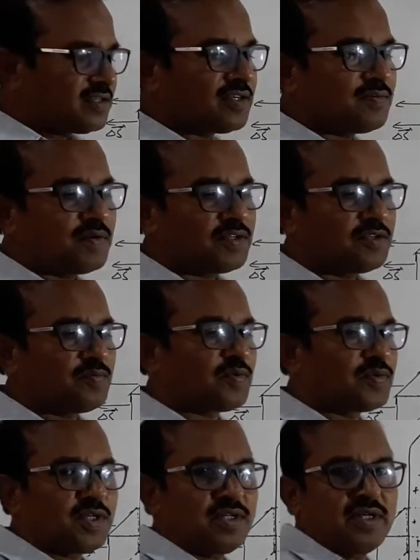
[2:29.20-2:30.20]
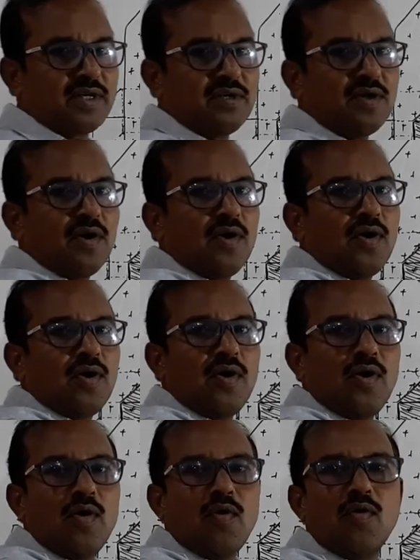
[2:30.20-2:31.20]
surface is projected
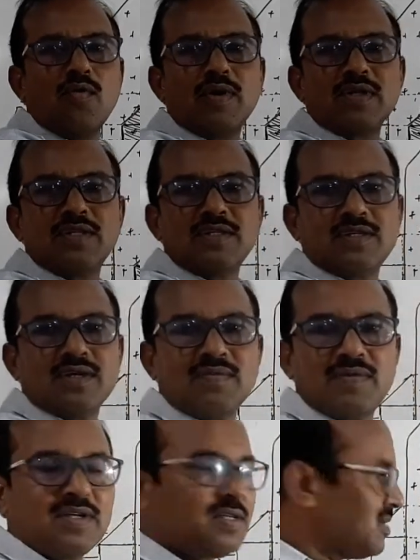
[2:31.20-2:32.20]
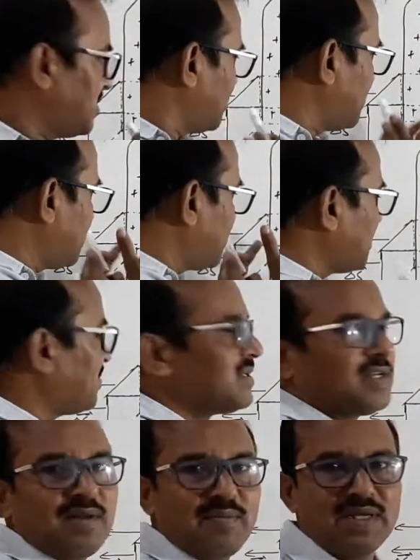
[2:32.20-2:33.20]
over this surface
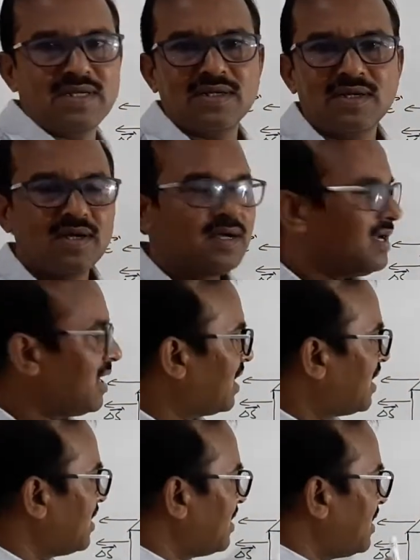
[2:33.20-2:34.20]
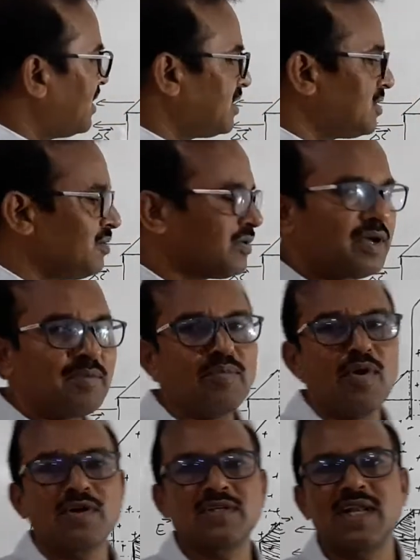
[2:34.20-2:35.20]
element, and it is looking
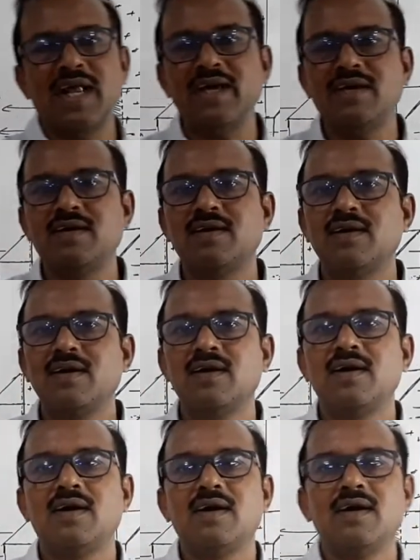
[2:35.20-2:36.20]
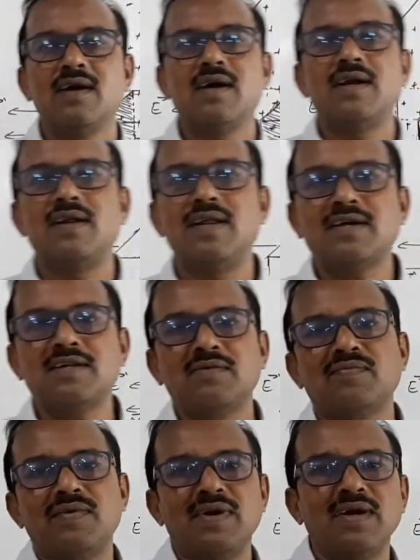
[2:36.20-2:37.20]
box like. An electric
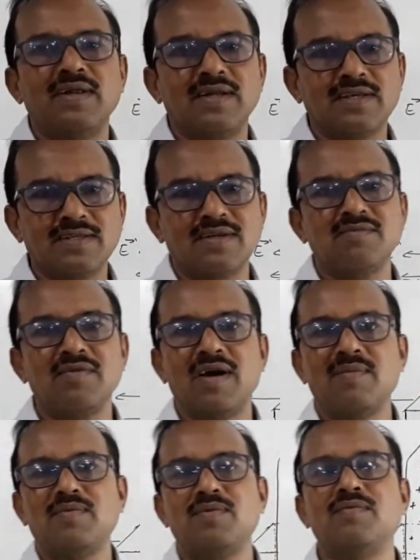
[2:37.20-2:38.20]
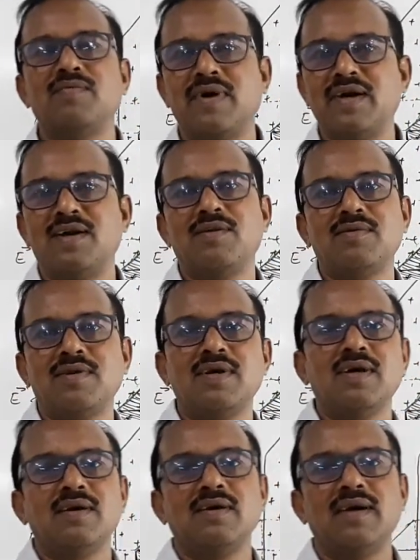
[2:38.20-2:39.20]
field direction we have to find out,
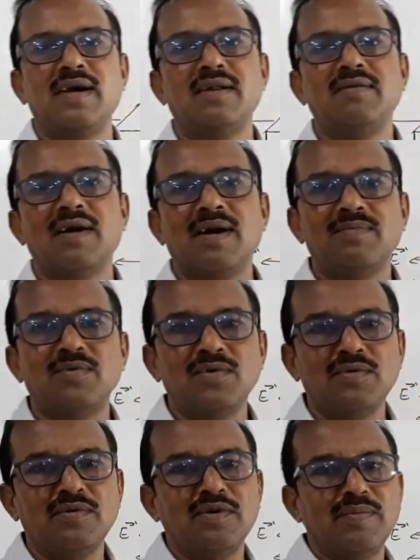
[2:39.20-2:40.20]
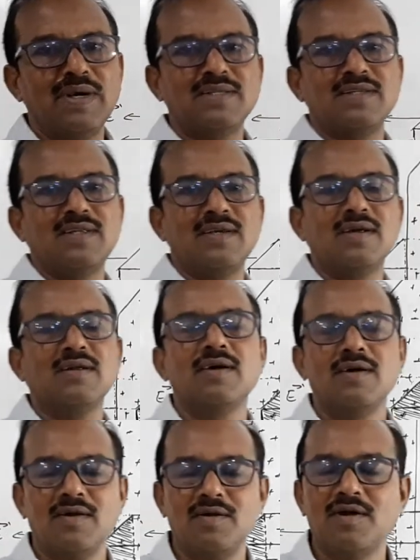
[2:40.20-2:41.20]
and you have to imagine here,
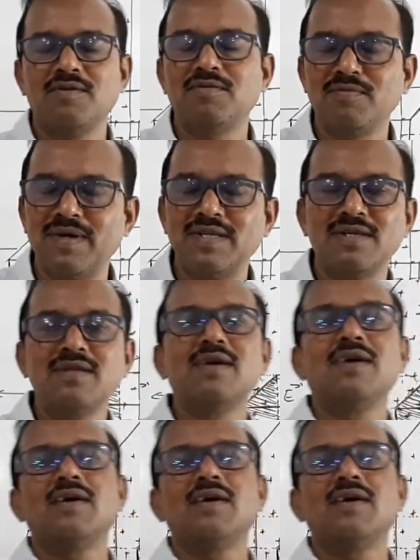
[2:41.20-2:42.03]
not have to imagine,